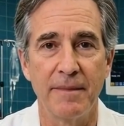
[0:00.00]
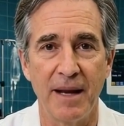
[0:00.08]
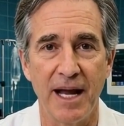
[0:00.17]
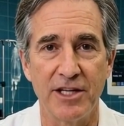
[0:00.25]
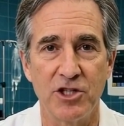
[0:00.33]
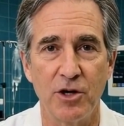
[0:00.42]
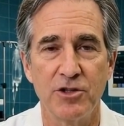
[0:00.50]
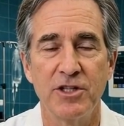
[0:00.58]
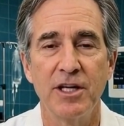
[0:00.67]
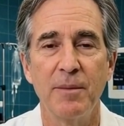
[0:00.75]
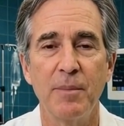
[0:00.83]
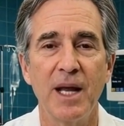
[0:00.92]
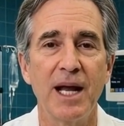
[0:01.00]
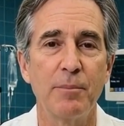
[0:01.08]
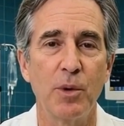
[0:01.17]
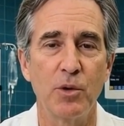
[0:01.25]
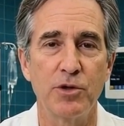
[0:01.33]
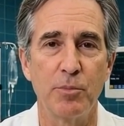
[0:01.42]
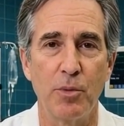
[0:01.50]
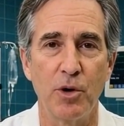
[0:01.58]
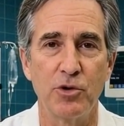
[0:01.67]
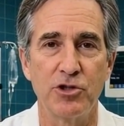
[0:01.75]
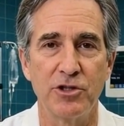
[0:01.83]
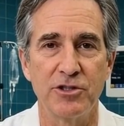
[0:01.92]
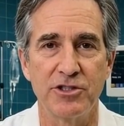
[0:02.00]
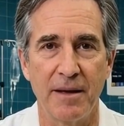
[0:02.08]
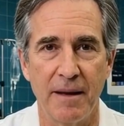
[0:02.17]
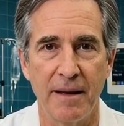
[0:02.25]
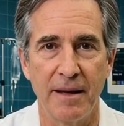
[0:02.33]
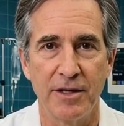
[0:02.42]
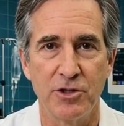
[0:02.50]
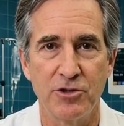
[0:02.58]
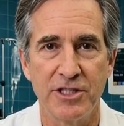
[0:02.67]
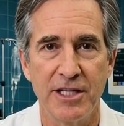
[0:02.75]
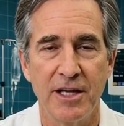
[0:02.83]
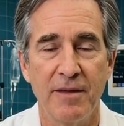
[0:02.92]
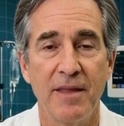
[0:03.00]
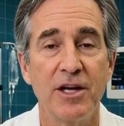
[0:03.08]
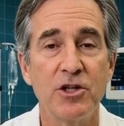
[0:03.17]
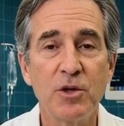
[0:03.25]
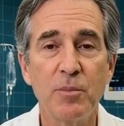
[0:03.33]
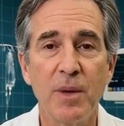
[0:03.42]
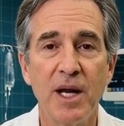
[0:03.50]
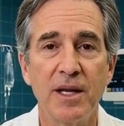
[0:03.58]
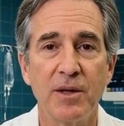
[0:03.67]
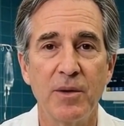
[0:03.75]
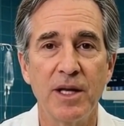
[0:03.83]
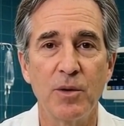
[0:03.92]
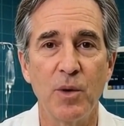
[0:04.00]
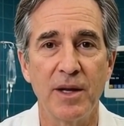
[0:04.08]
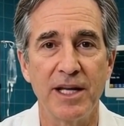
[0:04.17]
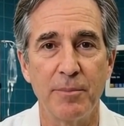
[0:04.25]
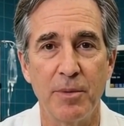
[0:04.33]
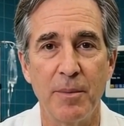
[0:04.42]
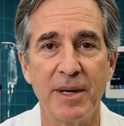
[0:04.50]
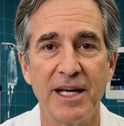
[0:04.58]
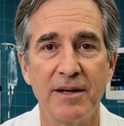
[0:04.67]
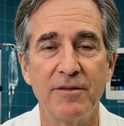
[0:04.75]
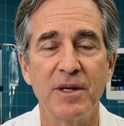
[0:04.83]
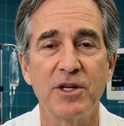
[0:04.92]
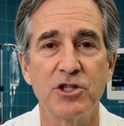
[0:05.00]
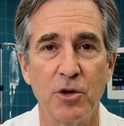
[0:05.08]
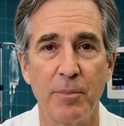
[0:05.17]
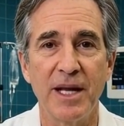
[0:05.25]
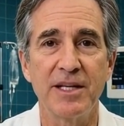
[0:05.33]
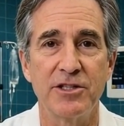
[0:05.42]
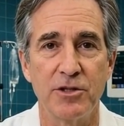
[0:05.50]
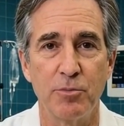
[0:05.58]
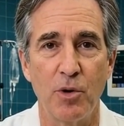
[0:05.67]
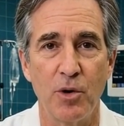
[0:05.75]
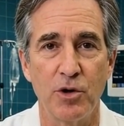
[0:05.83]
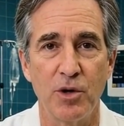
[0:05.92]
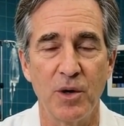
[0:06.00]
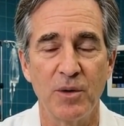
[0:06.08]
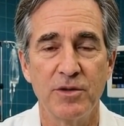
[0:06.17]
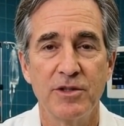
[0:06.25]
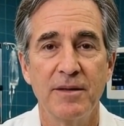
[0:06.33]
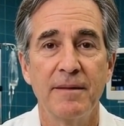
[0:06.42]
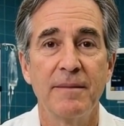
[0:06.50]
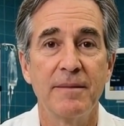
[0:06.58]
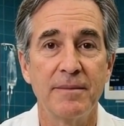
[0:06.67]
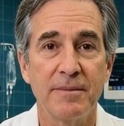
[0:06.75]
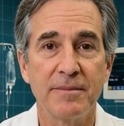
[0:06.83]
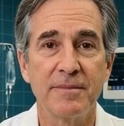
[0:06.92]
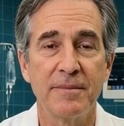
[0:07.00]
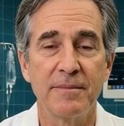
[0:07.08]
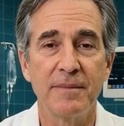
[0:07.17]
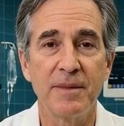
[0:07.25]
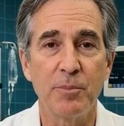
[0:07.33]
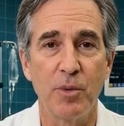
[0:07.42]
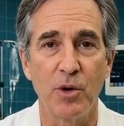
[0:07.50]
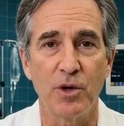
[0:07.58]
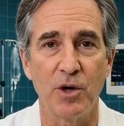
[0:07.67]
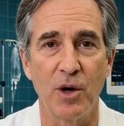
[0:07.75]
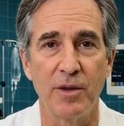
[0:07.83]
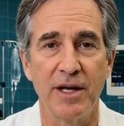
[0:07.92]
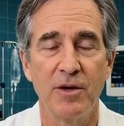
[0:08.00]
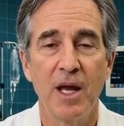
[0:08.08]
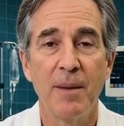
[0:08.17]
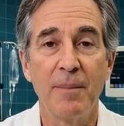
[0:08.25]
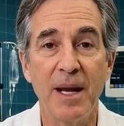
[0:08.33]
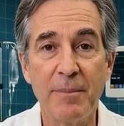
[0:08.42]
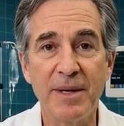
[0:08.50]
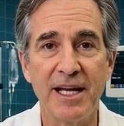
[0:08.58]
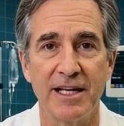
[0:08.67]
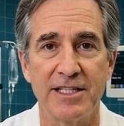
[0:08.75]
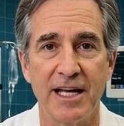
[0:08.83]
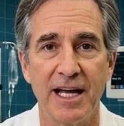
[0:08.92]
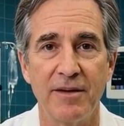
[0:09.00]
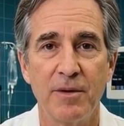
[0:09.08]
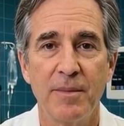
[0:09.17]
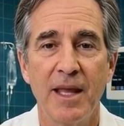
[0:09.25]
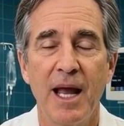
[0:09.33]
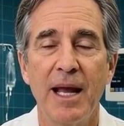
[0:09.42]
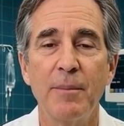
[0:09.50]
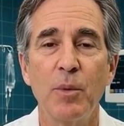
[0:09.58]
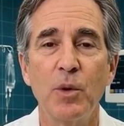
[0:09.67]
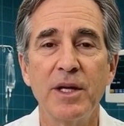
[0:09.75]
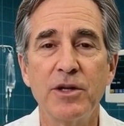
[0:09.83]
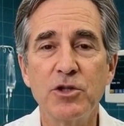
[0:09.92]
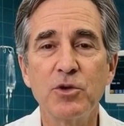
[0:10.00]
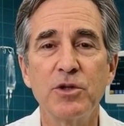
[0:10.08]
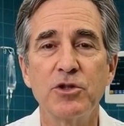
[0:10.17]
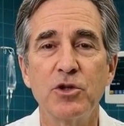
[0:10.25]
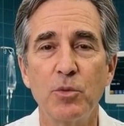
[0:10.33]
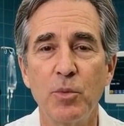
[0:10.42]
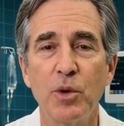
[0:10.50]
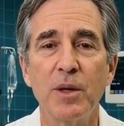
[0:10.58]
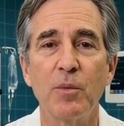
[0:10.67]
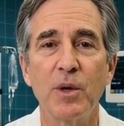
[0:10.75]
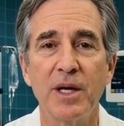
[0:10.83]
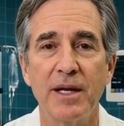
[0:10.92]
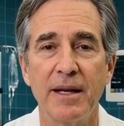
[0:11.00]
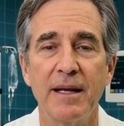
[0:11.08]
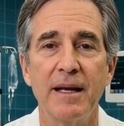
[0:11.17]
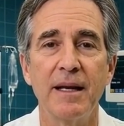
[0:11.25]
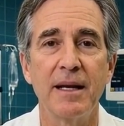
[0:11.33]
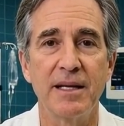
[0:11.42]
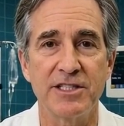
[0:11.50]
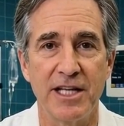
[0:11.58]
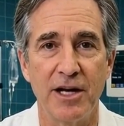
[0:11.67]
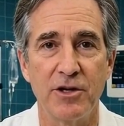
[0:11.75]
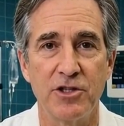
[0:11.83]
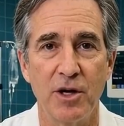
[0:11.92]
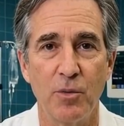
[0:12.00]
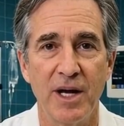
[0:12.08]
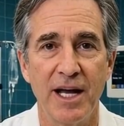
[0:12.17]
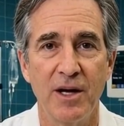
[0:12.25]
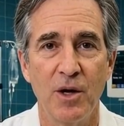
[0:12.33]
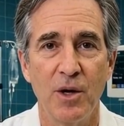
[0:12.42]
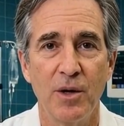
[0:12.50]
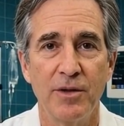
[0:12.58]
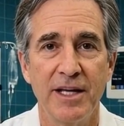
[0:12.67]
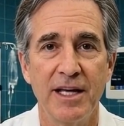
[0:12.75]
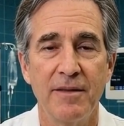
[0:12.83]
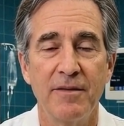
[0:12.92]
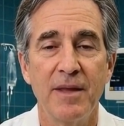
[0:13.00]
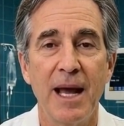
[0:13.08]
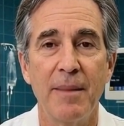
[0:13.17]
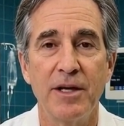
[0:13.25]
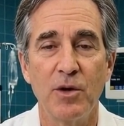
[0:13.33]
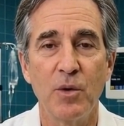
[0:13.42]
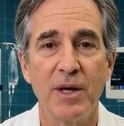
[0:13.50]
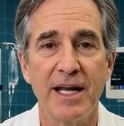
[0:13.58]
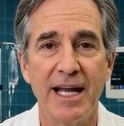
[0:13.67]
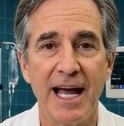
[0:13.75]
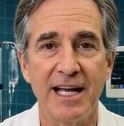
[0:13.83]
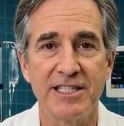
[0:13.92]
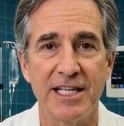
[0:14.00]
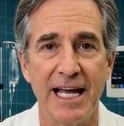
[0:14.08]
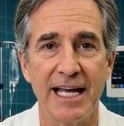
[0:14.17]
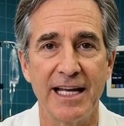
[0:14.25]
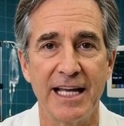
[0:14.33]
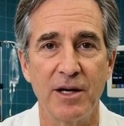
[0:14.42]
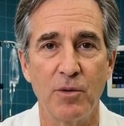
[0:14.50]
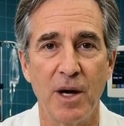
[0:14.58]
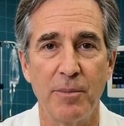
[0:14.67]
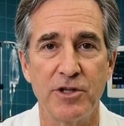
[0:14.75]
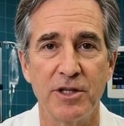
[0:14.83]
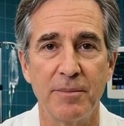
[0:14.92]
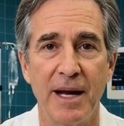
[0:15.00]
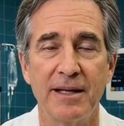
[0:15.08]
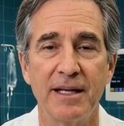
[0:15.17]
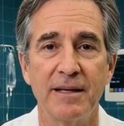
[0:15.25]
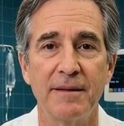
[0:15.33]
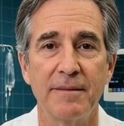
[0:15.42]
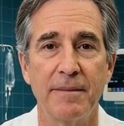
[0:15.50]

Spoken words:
I chose to combine both approaches, using conventional monitoring while implementing functional medicine protocols. The protocol that dropped my PSA from 9.2 to 2.1 centers on what I call the inflammatory cascade interruption method.